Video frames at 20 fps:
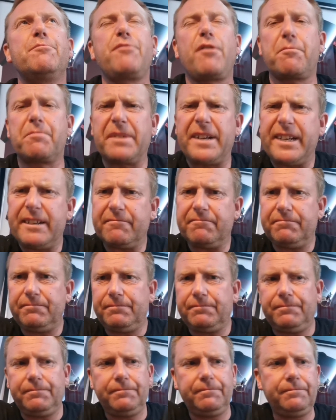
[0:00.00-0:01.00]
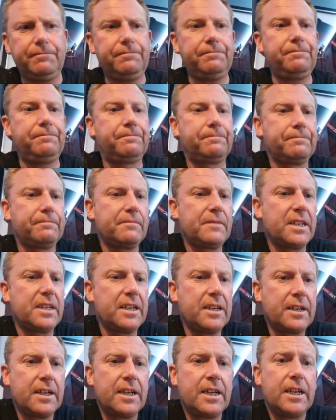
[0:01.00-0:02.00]
probably
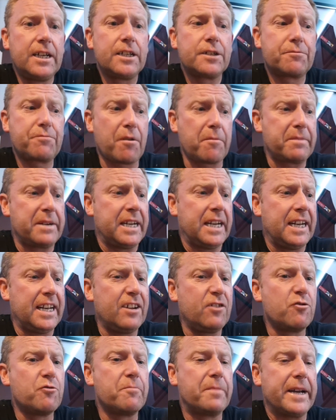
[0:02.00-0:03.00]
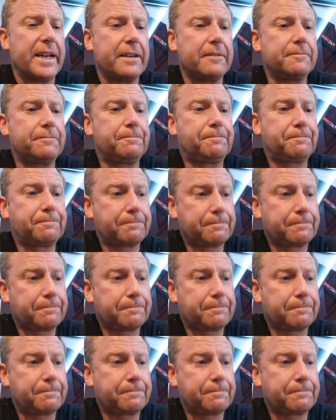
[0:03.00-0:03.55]
it's probably a little bit